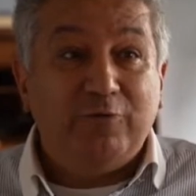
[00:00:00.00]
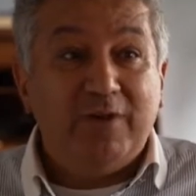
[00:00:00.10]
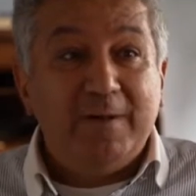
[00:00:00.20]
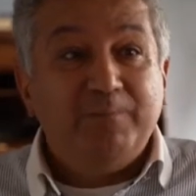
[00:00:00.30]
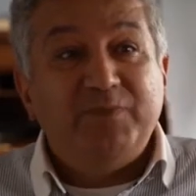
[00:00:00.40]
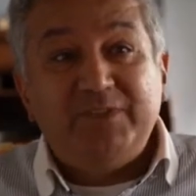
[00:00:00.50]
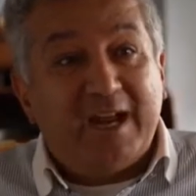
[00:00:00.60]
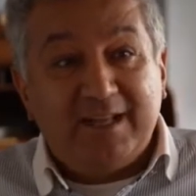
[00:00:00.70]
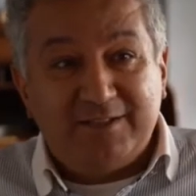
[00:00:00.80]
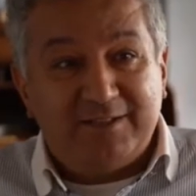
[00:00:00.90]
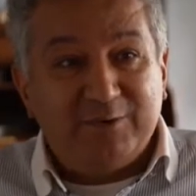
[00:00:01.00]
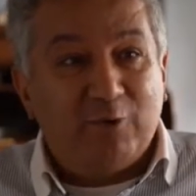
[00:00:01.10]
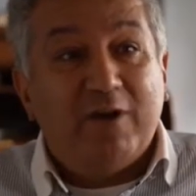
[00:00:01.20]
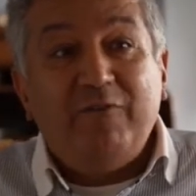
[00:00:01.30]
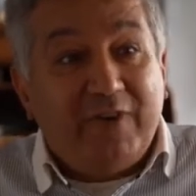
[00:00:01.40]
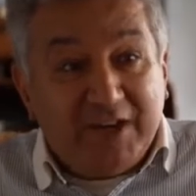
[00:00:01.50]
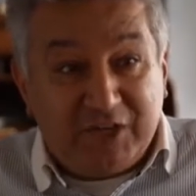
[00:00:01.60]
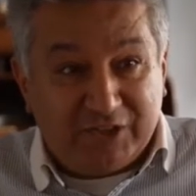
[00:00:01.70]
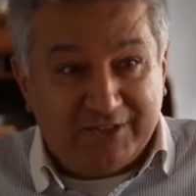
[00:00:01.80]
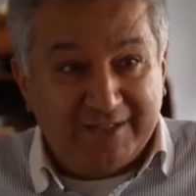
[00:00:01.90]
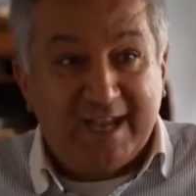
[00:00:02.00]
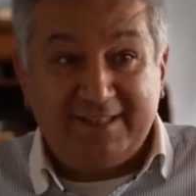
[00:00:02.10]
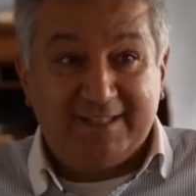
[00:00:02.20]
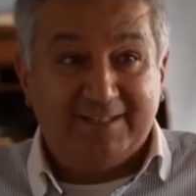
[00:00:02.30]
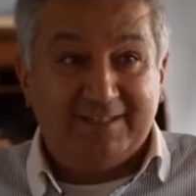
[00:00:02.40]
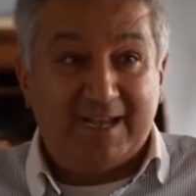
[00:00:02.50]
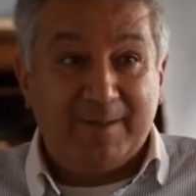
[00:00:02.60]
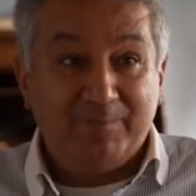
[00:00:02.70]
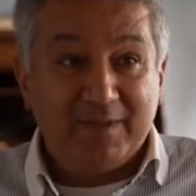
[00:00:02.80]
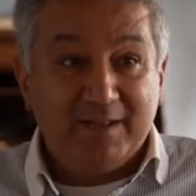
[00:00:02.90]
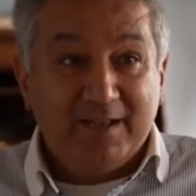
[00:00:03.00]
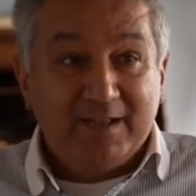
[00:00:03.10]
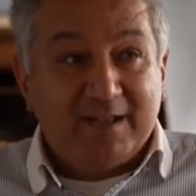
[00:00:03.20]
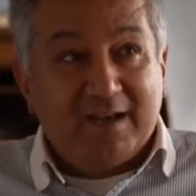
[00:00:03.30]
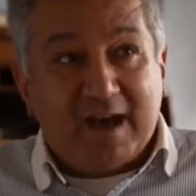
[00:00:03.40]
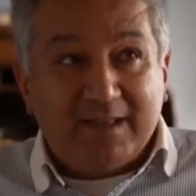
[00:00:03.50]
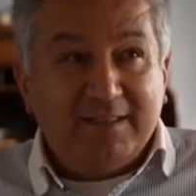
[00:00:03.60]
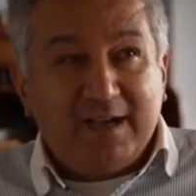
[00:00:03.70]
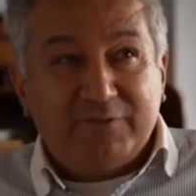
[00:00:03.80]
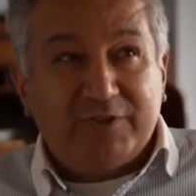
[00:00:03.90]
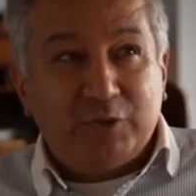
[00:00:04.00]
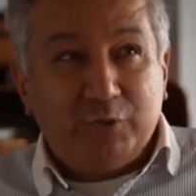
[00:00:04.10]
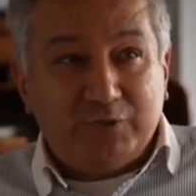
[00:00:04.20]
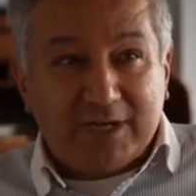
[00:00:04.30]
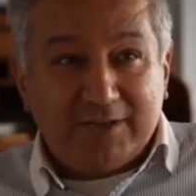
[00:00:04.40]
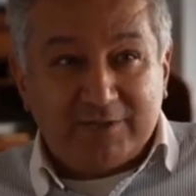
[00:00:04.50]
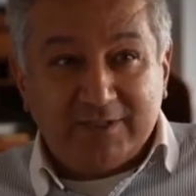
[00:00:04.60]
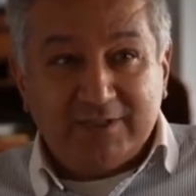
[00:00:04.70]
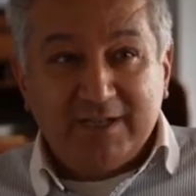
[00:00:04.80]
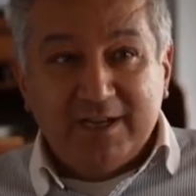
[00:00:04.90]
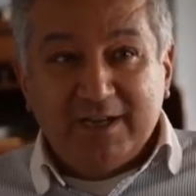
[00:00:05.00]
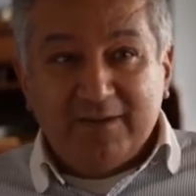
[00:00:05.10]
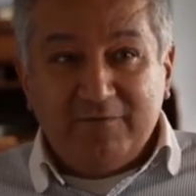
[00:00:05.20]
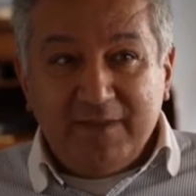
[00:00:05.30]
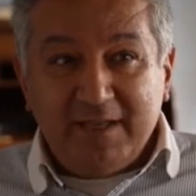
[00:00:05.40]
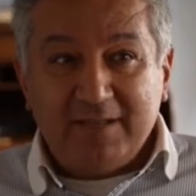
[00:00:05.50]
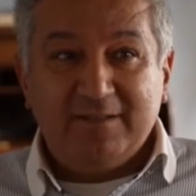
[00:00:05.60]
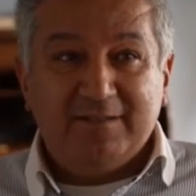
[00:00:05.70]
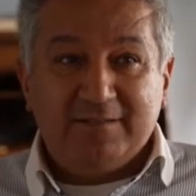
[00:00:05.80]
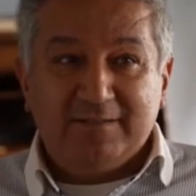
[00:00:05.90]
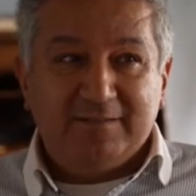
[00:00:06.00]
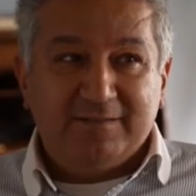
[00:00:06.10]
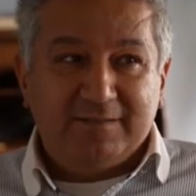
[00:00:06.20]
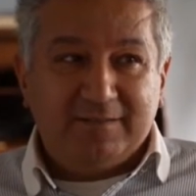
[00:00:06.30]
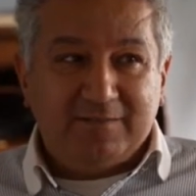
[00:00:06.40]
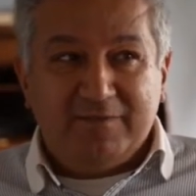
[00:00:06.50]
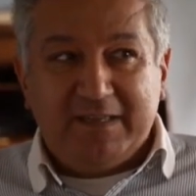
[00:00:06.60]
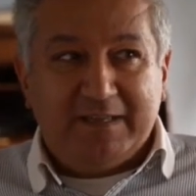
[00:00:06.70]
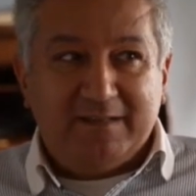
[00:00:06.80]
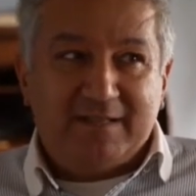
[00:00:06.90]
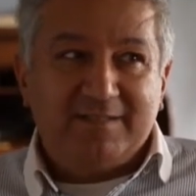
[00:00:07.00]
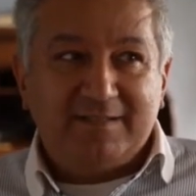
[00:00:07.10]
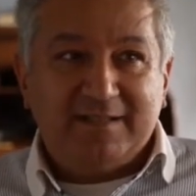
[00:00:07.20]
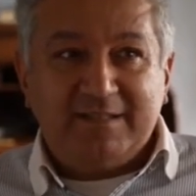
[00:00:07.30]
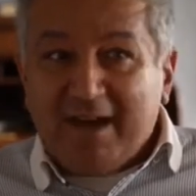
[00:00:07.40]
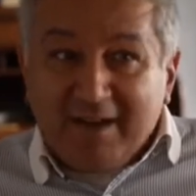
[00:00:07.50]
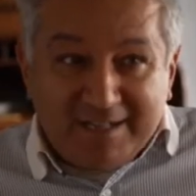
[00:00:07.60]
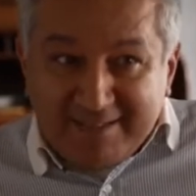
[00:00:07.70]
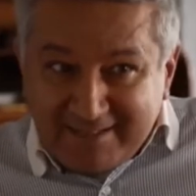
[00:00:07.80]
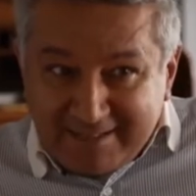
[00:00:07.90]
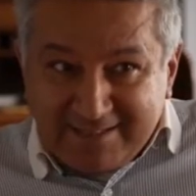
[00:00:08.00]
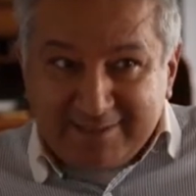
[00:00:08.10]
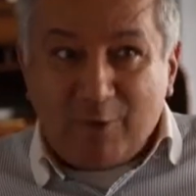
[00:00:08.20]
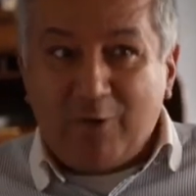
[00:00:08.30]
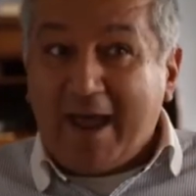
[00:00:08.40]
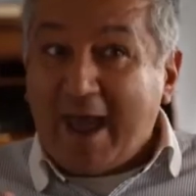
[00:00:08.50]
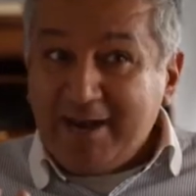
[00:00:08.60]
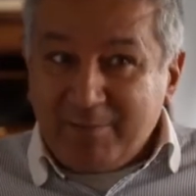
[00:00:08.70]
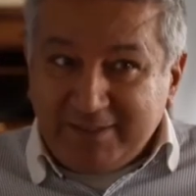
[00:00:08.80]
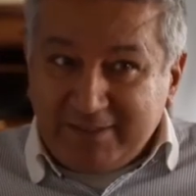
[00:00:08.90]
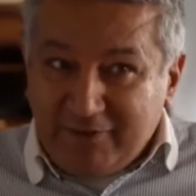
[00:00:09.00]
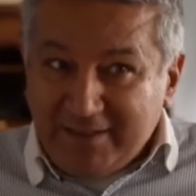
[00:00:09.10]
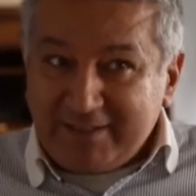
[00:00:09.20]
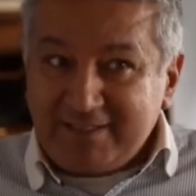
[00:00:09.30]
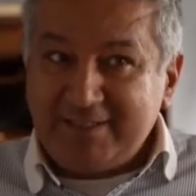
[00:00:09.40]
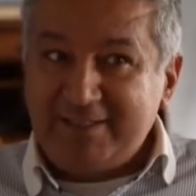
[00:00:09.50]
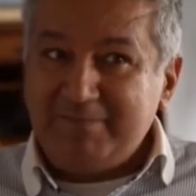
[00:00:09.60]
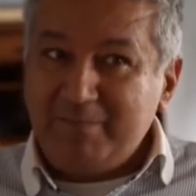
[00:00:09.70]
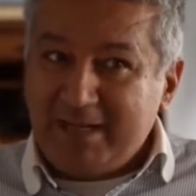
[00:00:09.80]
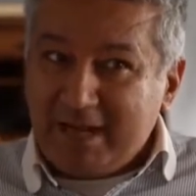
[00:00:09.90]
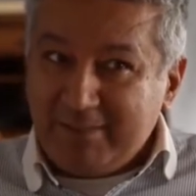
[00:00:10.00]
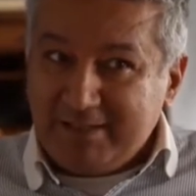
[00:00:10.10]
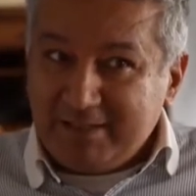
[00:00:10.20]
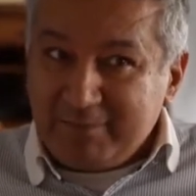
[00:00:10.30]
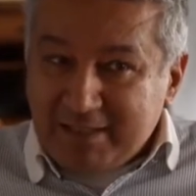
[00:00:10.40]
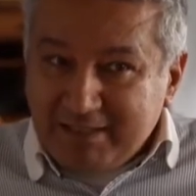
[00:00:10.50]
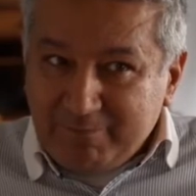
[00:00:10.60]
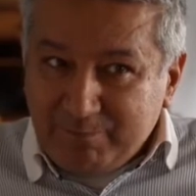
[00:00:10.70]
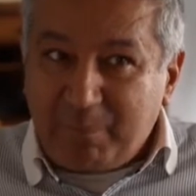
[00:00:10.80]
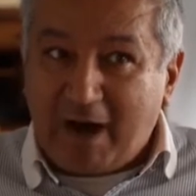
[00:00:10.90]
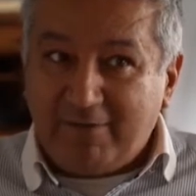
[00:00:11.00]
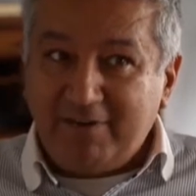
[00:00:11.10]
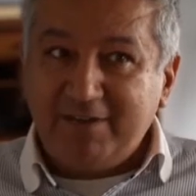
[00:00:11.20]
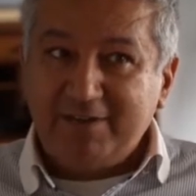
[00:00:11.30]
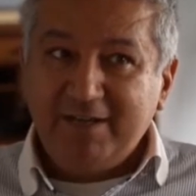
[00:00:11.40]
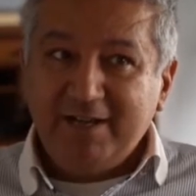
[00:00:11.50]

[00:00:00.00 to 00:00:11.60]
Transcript: of trend or a fashion at that time i think after 2000 we we let's say the youngsters or animal defenders become a little bit power